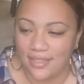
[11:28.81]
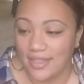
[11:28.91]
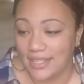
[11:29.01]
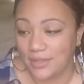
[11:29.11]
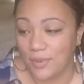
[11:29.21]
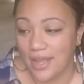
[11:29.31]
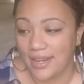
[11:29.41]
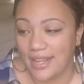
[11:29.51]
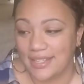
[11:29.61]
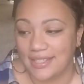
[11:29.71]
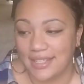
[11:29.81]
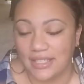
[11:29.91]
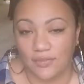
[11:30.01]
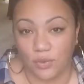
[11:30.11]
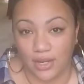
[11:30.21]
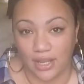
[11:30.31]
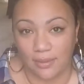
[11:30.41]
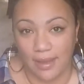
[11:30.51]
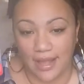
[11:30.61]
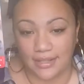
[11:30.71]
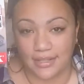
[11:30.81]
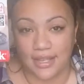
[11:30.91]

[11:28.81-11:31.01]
This one is 64 gigabytes.